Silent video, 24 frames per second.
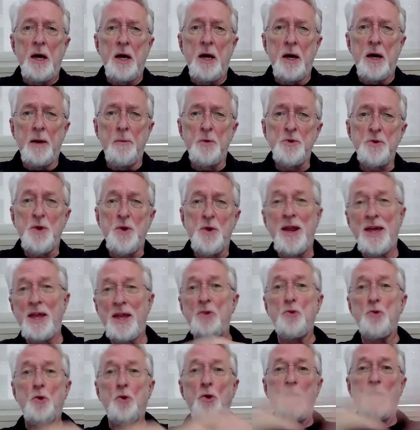Uh, we're trying to
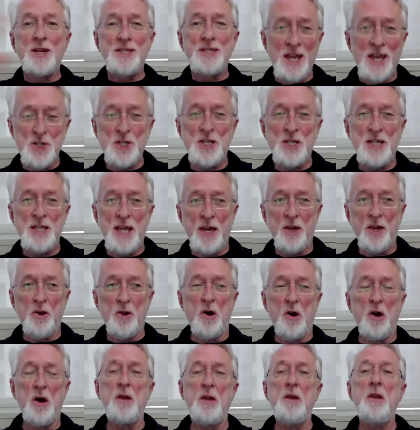get an organization to take it
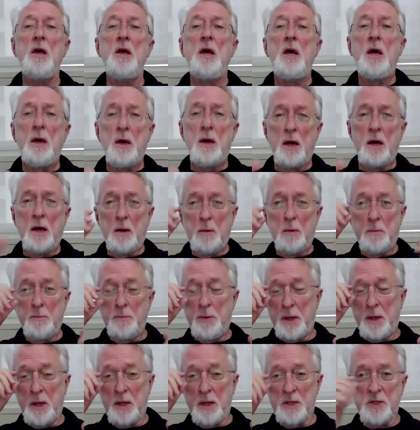on uh,
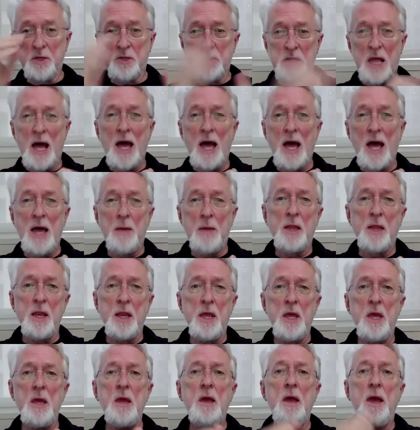because there's
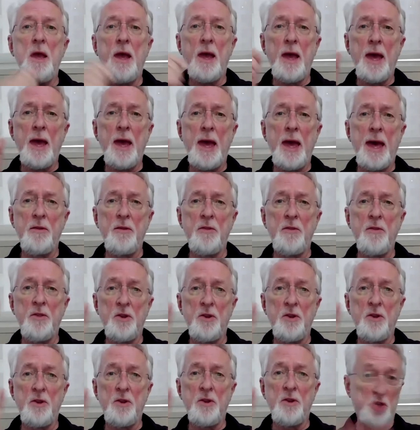liability and
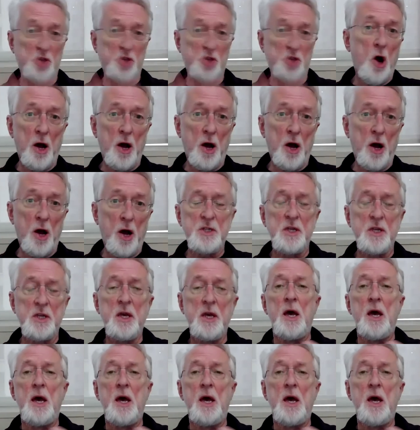there's cost